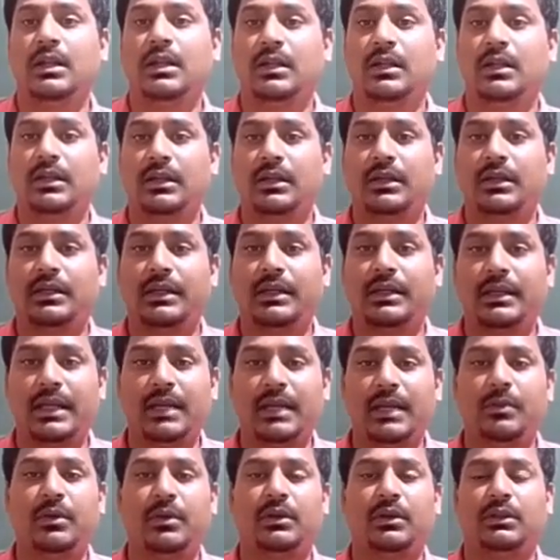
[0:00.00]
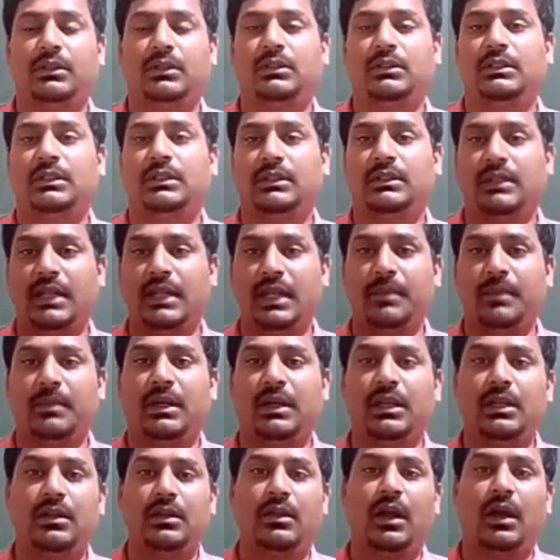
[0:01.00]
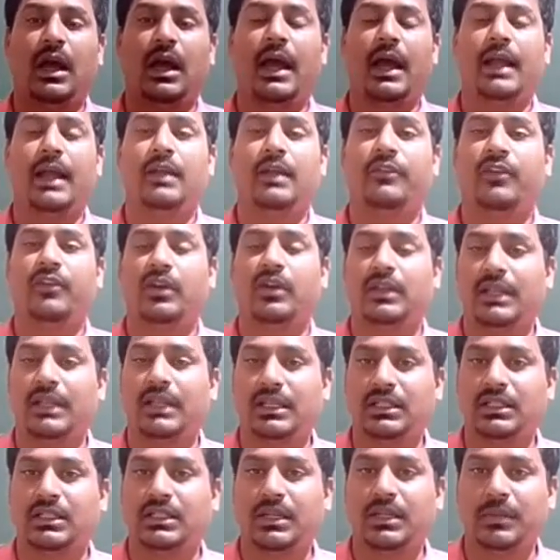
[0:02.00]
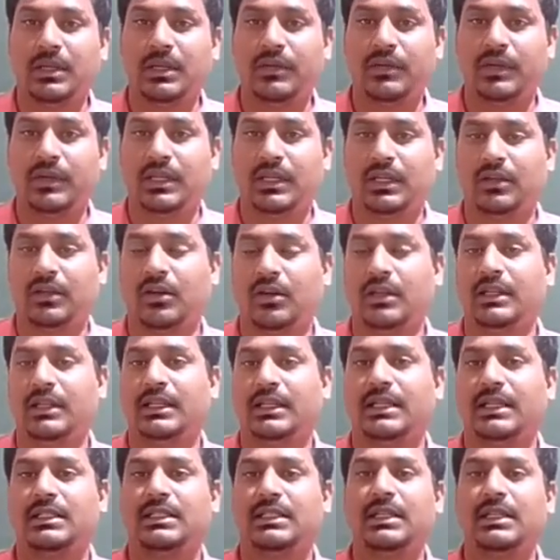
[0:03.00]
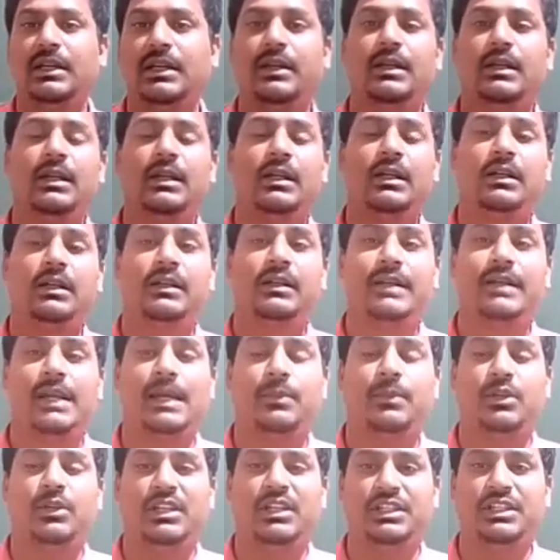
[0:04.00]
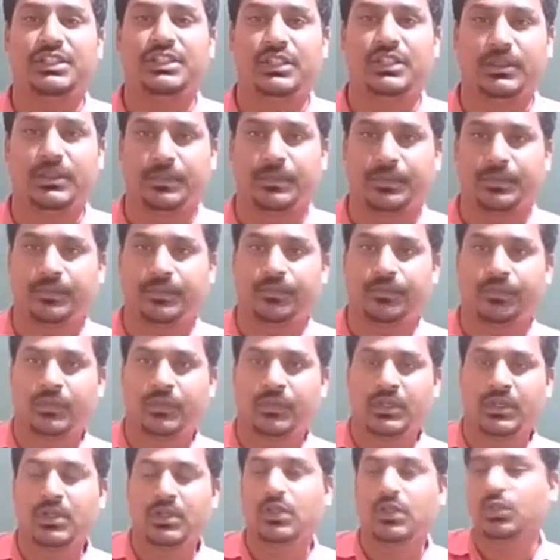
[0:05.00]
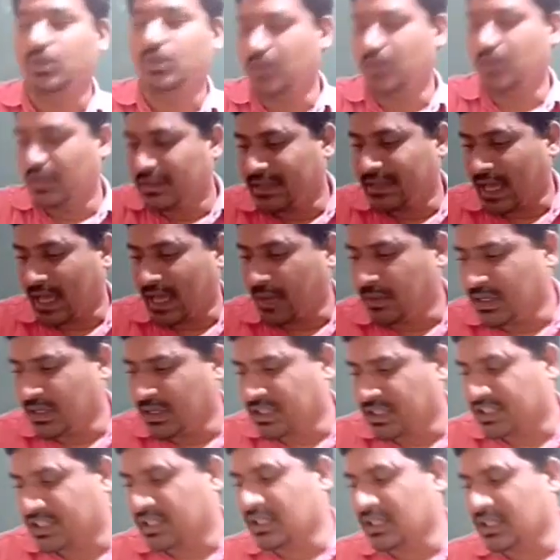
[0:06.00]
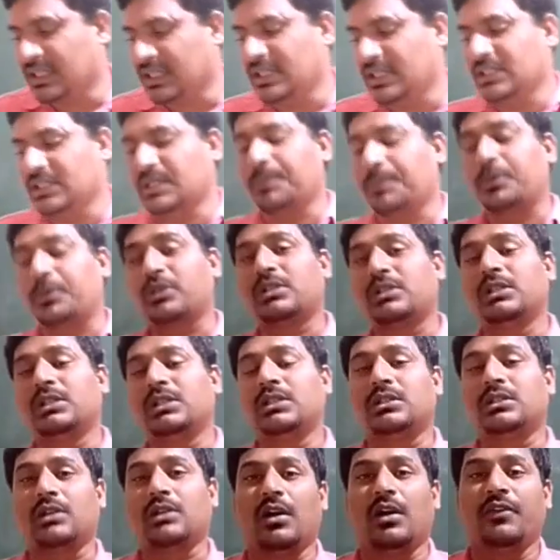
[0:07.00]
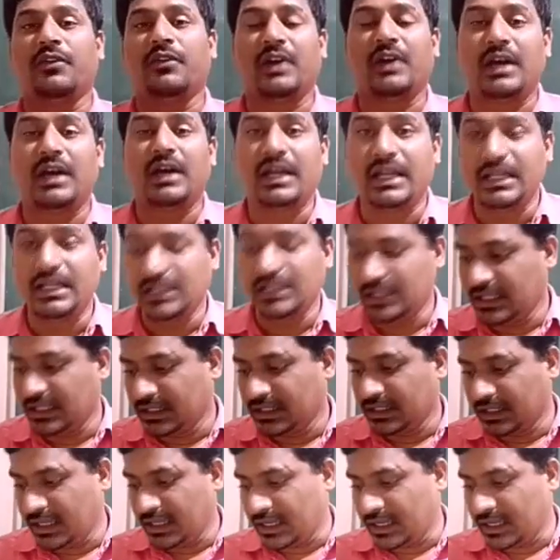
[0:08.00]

table, and for that table we call it as a tabulation. So tabulation is a process of arranging the